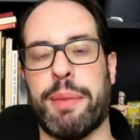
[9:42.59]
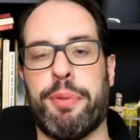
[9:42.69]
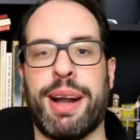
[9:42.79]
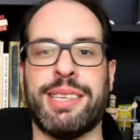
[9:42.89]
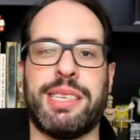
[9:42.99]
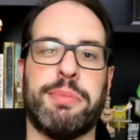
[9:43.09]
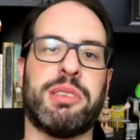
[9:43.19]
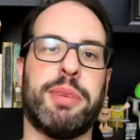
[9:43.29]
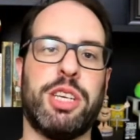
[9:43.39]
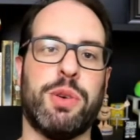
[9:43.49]
that Brennan seems
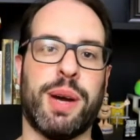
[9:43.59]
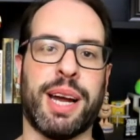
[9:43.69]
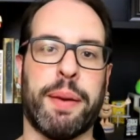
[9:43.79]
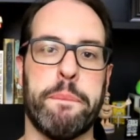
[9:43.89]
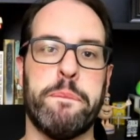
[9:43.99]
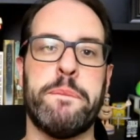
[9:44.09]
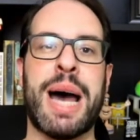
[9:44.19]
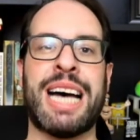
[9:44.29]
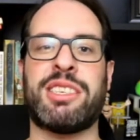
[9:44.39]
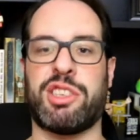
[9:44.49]
to be doing
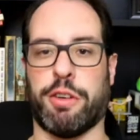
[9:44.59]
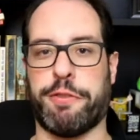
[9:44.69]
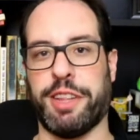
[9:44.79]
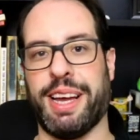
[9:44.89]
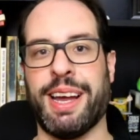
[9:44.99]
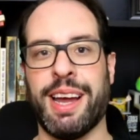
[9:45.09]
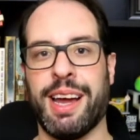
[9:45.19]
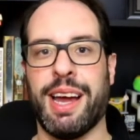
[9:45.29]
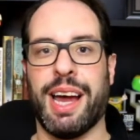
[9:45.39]
masterfully.